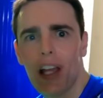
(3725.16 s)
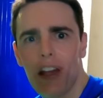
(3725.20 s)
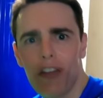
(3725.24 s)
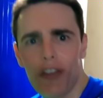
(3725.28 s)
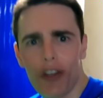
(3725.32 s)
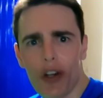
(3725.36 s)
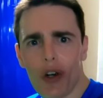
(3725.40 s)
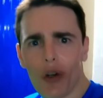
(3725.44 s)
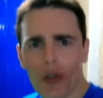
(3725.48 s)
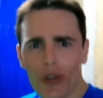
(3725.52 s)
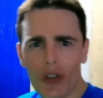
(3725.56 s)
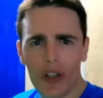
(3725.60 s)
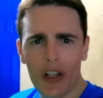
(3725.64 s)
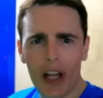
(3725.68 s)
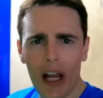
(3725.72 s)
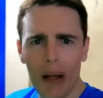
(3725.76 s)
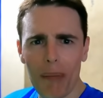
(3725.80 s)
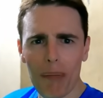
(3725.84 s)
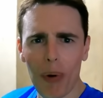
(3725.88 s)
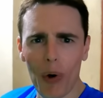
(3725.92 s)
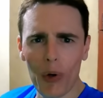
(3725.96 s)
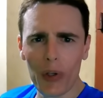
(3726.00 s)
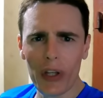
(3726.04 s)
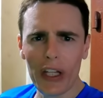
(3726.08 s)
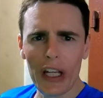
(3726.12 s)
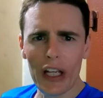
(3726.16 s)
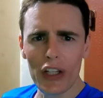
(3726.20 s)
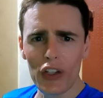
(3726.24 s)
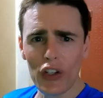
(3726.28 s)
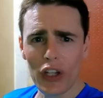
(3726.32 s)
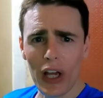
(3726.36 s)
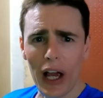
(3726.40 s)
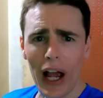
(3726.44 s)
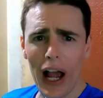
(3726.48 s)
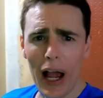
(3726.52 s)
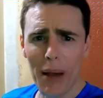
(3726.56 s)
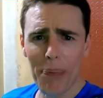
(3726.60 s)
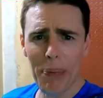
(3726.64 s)
if you go to Cambodia you
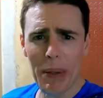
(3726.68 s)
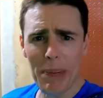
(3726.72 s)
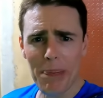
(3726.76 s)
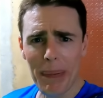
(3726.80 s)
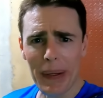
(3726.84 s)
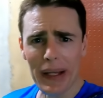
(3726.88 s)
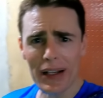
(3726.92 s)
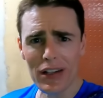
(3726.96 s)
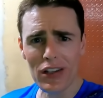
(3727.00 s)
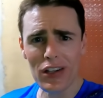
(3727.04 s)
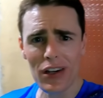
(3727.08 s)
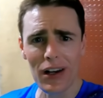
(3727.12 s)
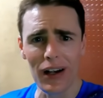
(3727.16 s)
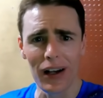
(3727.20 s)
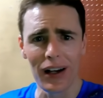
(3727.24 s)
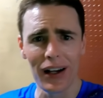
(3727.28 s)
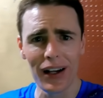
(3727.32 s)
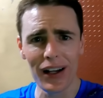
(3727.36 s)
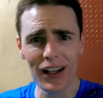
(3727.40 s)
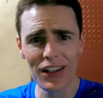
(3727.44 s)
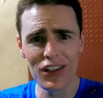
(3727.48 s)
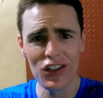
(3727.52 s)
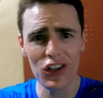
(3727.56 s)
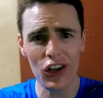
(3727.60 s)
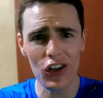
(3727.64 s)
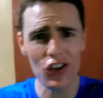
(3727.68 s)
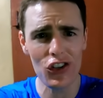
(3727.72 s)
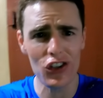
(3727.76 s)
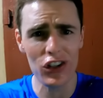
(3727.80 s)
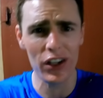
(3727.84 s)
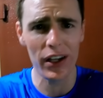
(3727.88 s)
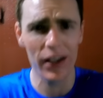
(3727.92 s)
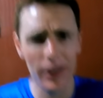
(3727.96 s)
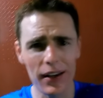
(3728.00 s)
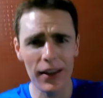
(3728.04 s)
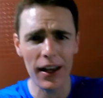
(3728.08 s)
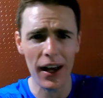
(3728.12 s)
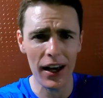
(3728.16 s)
get happy pizza and such
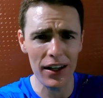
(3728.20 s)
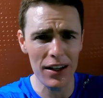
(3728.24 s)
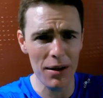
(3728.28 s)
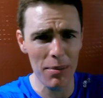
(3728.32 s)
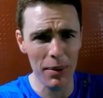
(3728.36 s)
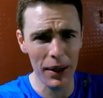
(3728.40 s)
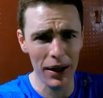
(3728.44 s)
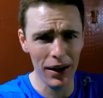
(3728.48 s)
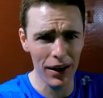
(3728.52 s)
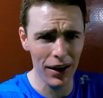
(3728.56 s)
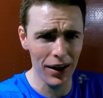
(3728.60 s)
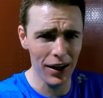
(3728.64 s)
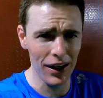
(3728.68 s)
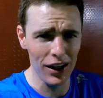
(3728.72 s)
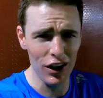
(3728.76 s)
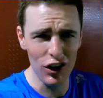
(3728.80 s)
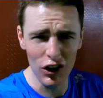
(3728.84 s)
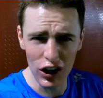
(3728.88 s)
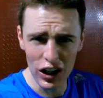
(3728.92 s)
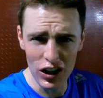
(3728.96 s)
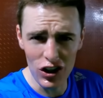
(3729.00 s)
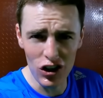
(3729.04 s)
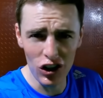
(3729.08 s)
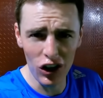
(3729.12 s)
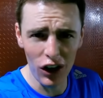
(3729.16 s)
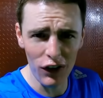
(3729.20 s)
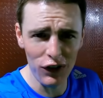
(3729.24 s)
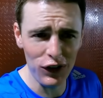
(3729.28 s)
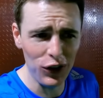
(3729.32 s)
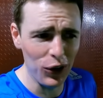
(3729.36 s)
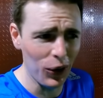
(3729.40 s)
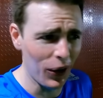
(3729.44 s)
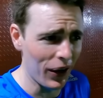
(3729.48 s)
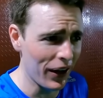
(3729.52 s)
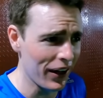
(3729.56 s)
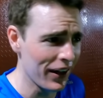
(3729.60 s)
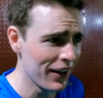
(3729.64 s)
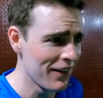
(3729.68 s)
like, they add a bit of green stuff
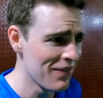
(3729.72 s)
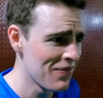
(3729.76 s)
to it.